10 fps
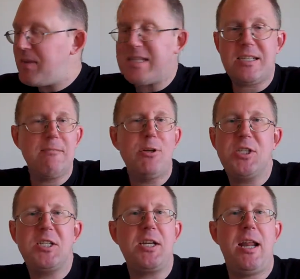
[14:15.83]
That's the
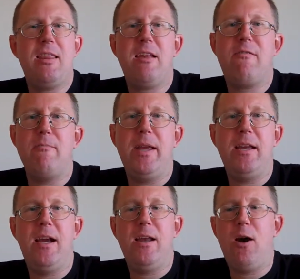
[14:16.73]
most exciting thing for me,
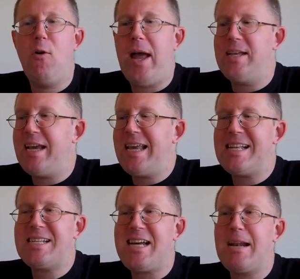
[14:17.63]
you know, and I get
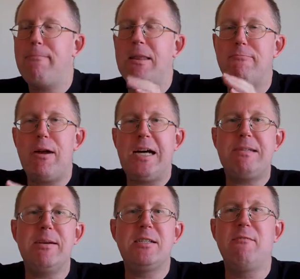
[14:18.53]
excited by the
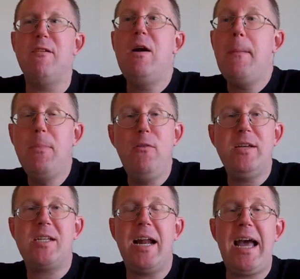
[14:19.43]
prospect of
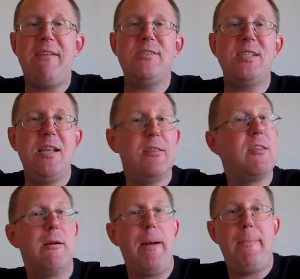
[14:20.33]
movies that I haven't seen
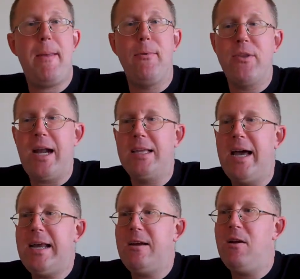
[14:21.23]
that are by people that I
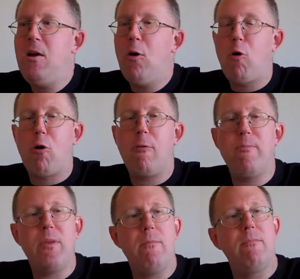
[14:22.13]
like,
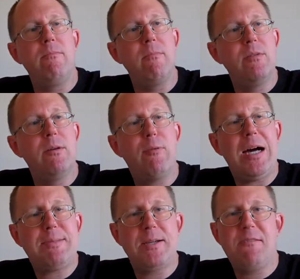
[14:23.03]
or the
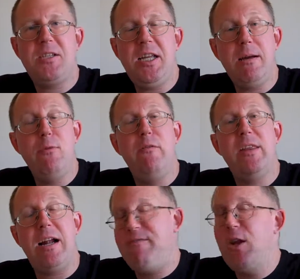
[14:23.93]
prospect of seeing a movie
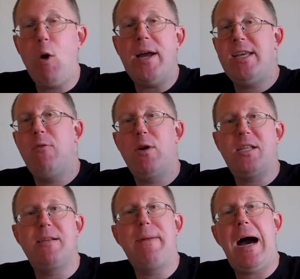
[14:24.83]
that I have no idea what
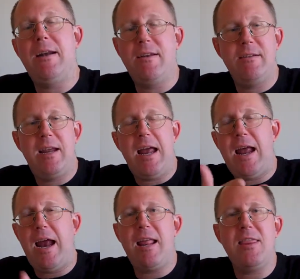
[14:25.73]
it's about and
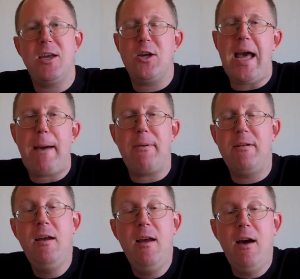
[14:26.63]
anything could happen.
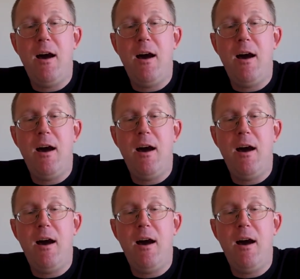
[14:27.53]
